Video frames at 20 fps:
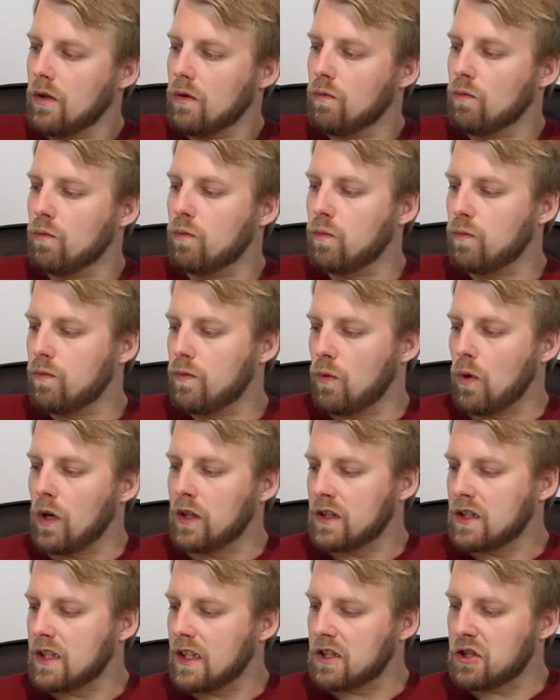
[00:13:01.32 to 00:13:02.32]
The
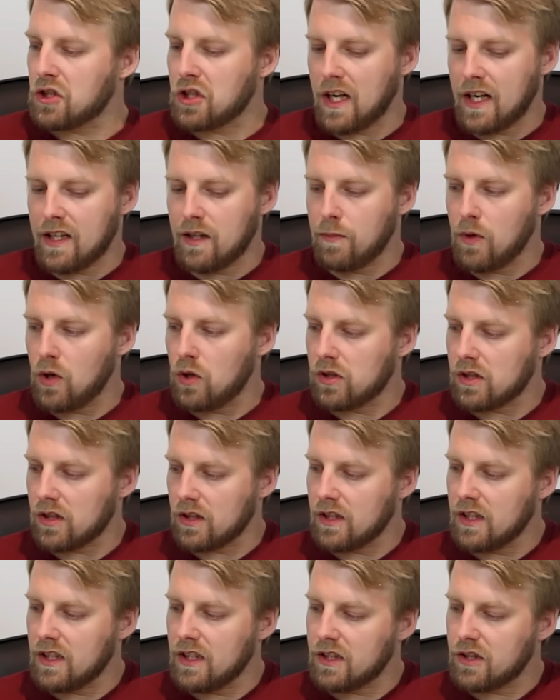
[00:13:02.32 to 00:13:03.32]
ones that shine the most
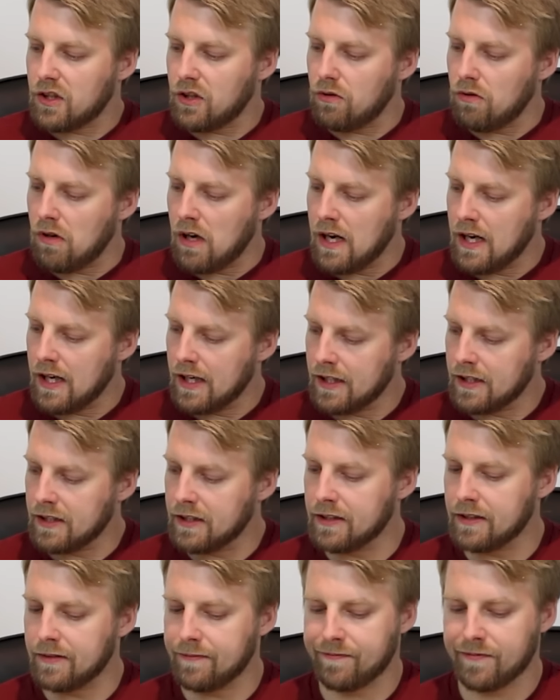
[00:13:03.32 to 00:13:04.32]
are these two.
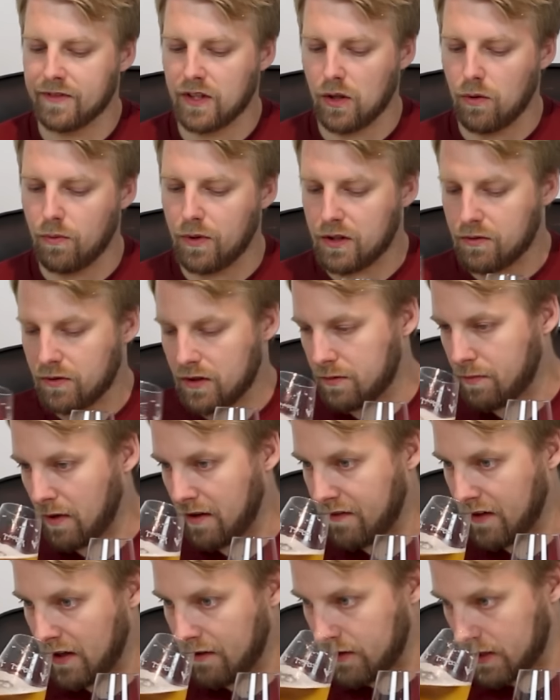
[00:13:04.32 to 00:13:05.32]
So which one is
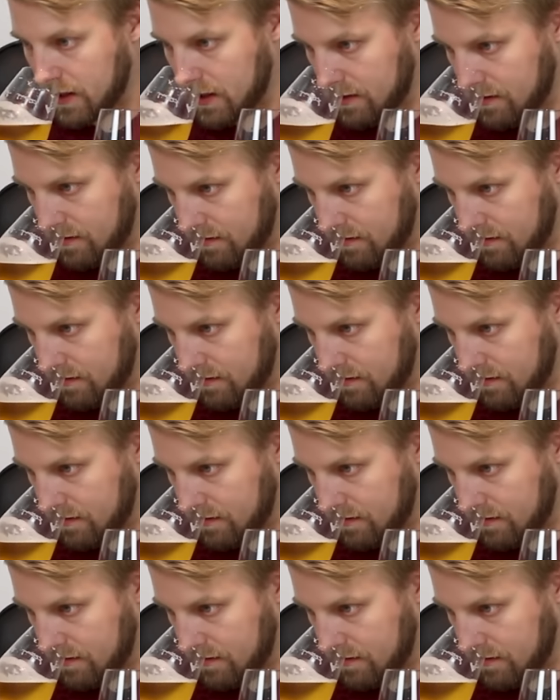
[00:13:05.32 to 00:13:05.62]
my favorite?